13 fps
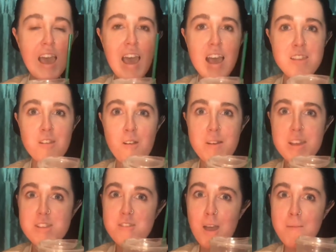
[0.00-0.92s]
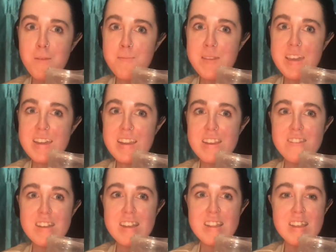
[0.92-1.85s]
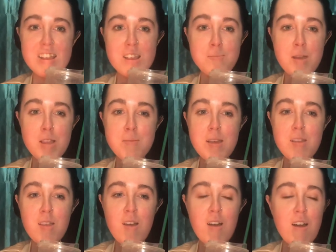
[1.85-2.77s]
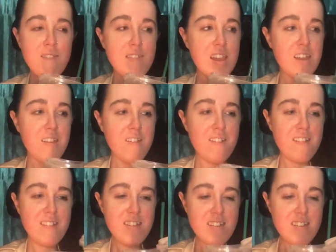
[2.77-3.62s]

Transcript: As always, grab your pinkity drinkity. This is about to be a long video.